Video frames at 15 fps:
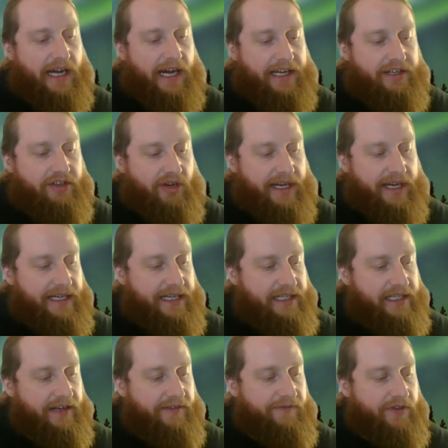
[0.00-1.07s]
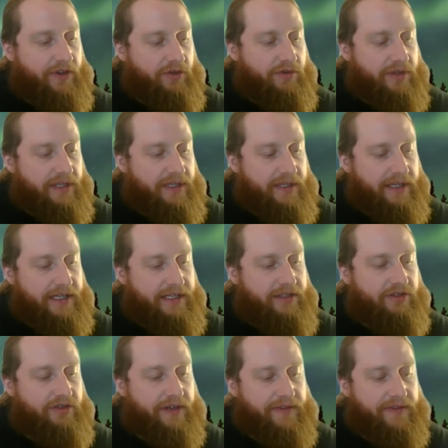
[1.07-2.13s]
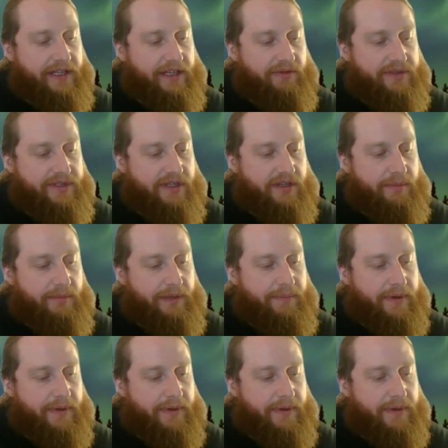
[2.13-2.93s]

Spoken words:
I knew I had enough food. I knew everything was going to be